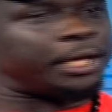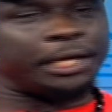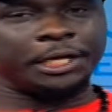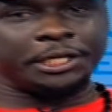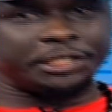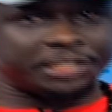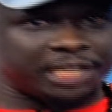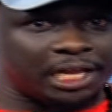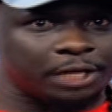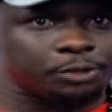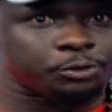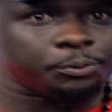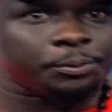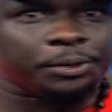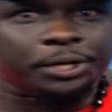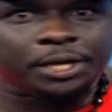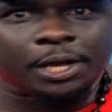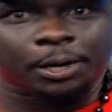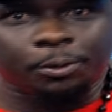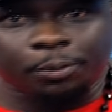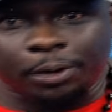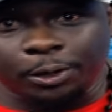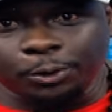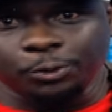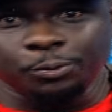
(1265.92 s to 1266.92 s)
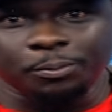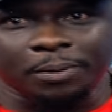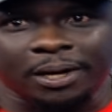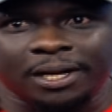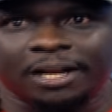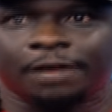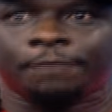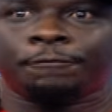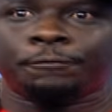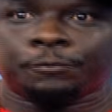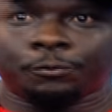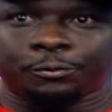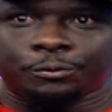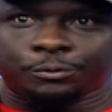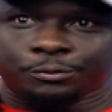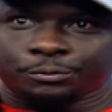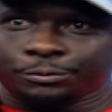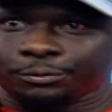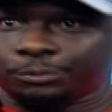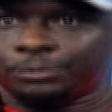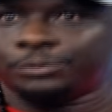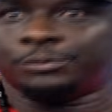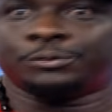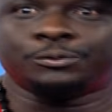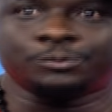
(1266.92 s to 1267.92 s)
like tumeingia kwa room, alafu
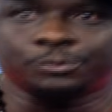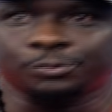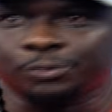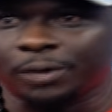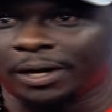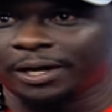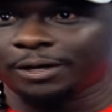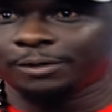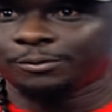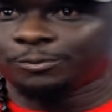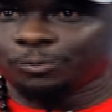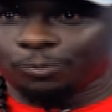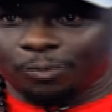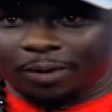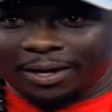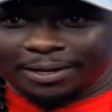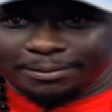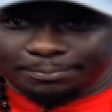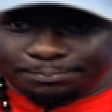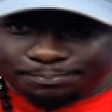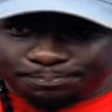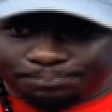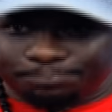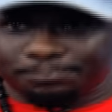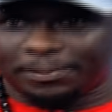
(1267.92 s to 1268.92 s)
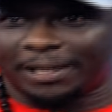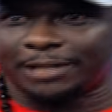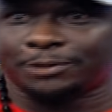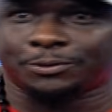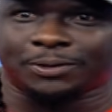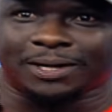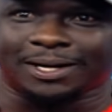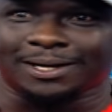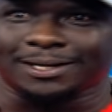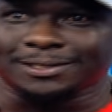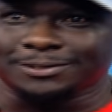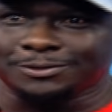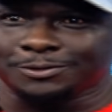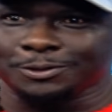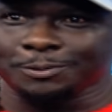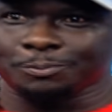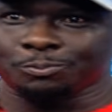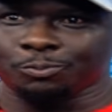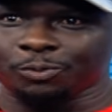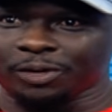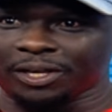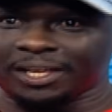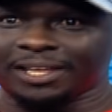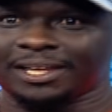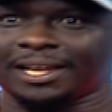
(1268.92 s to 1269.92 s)
one person on a strip,
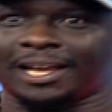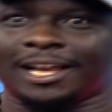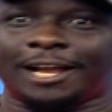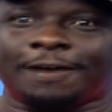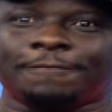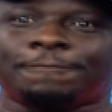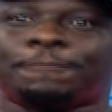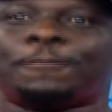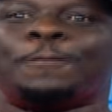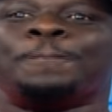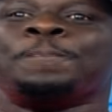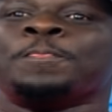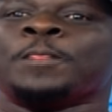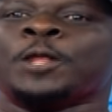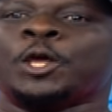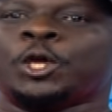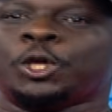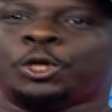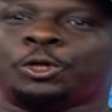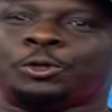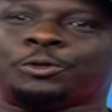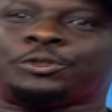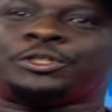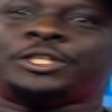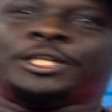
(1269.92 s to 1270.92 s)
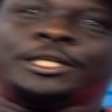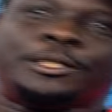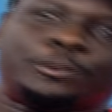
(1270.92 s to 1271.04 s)
mwingine alafu, you see,